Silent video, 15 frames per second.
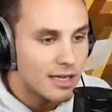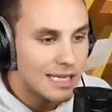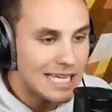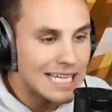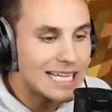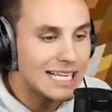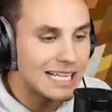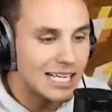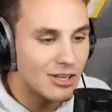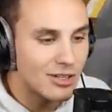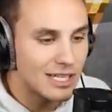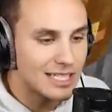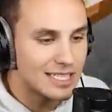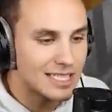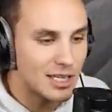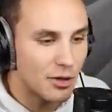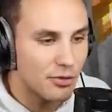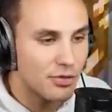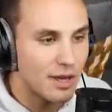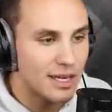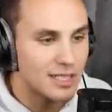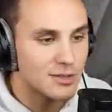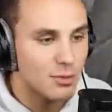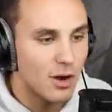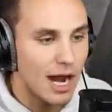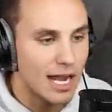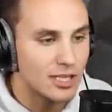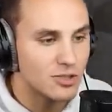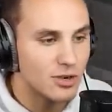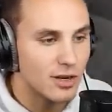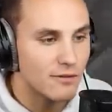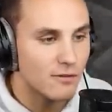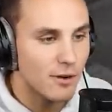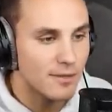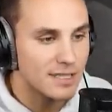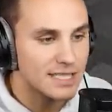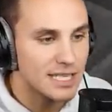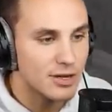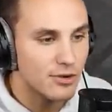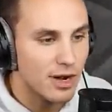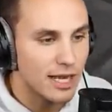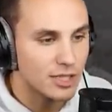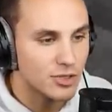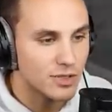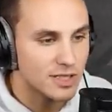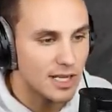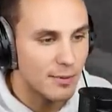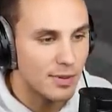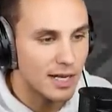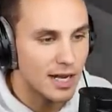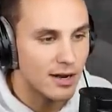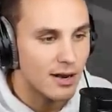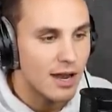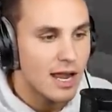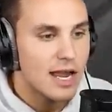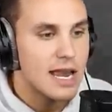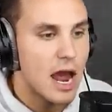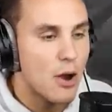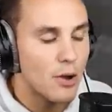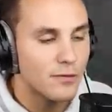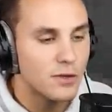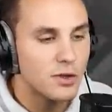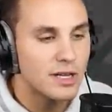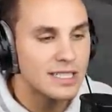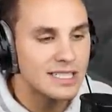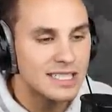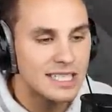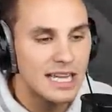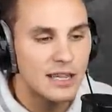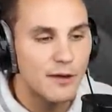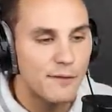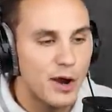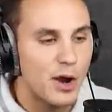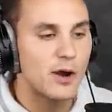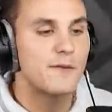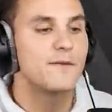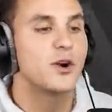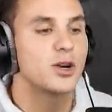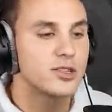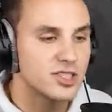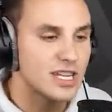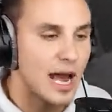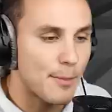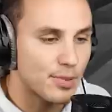He clearly still thinks we're entering from the secret entrance up here. Now, if you didn't see the very first